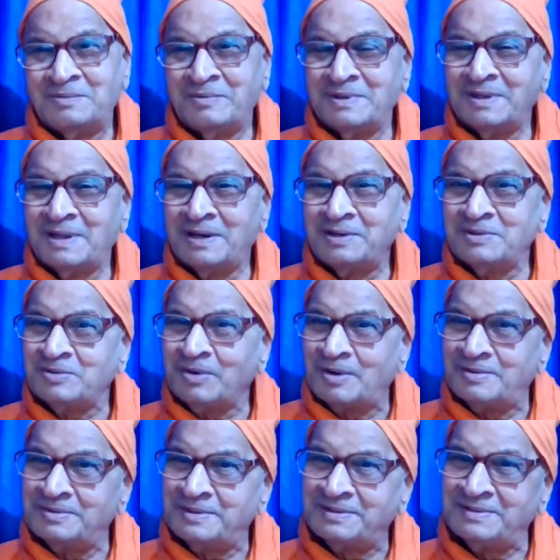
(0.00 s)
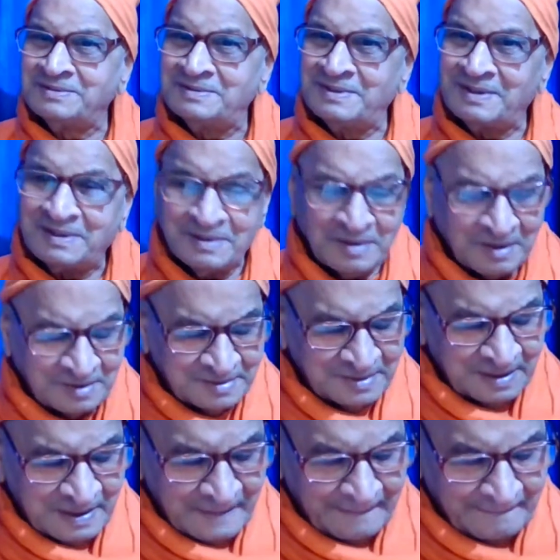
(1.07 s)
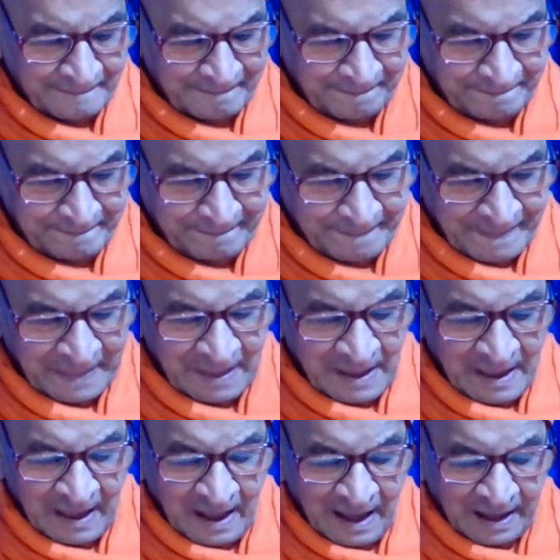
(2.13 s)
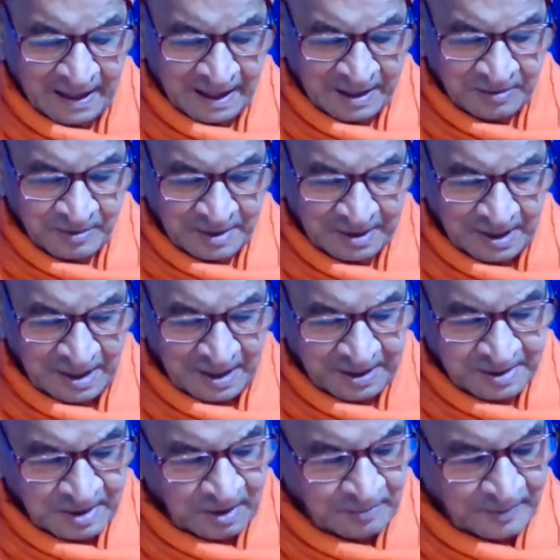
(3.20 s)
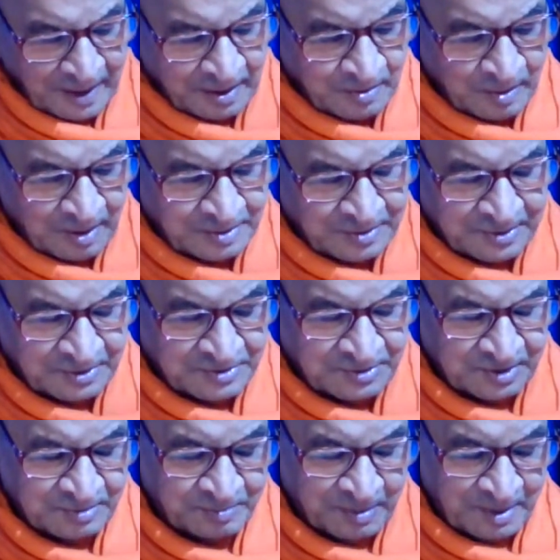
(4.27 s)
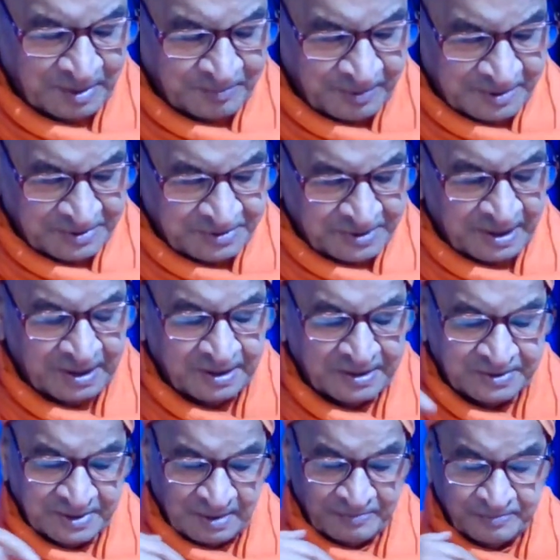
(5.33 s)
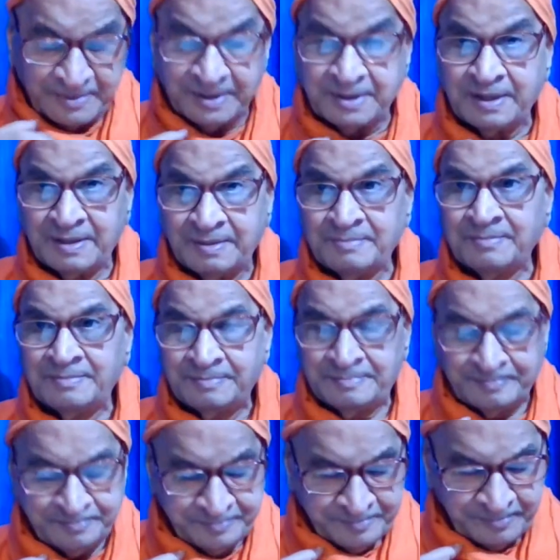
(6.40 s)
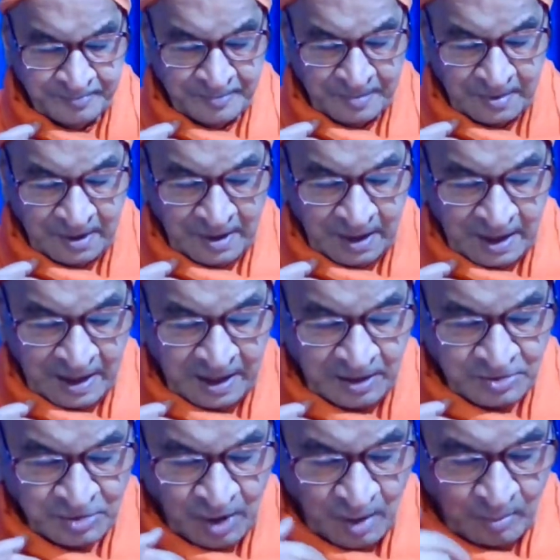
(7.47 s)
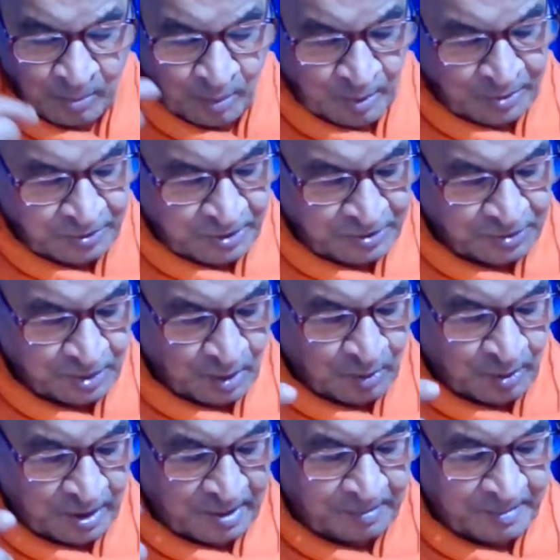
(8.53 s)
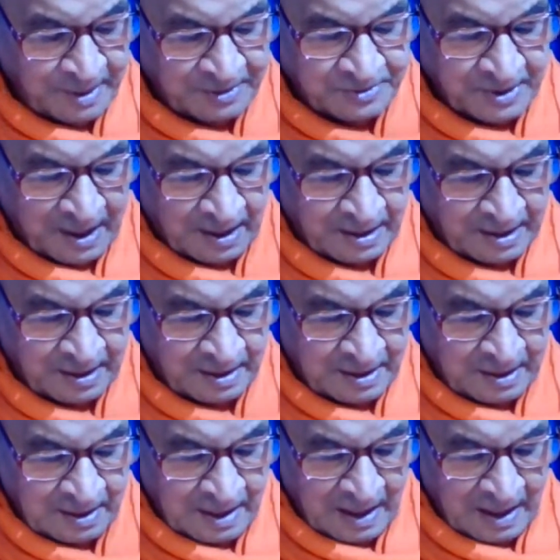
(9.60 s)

And when that is gone, then they are gone. Again, when a little of I consciousness manifested itself in him, he saw both the Saguna immense I